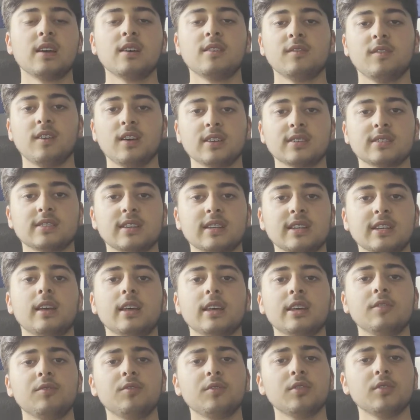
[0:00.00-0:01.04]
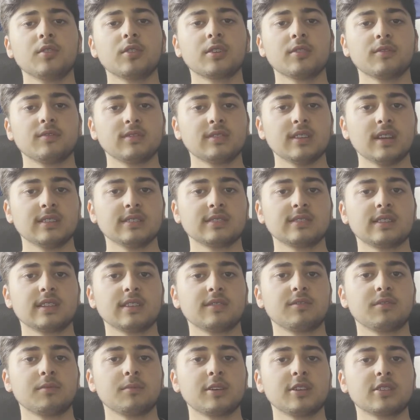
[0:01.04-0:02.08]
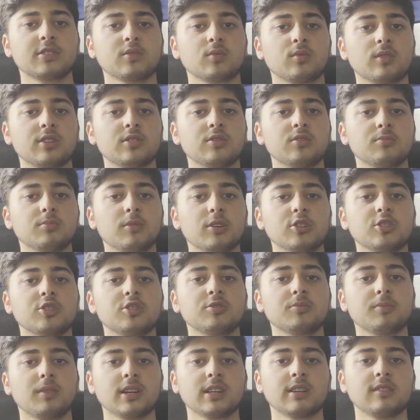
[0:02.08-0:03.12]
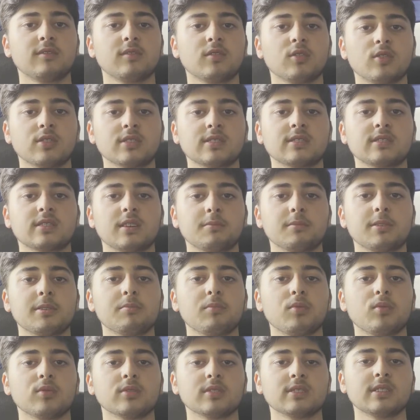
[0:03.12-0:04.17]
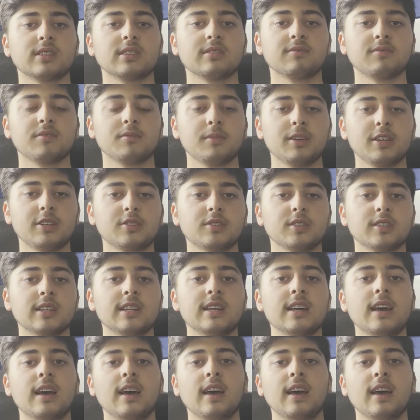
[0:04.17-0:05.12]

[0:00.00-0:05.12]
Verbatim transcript: Firstly, if you condense the information way too much, you might have lost some important information.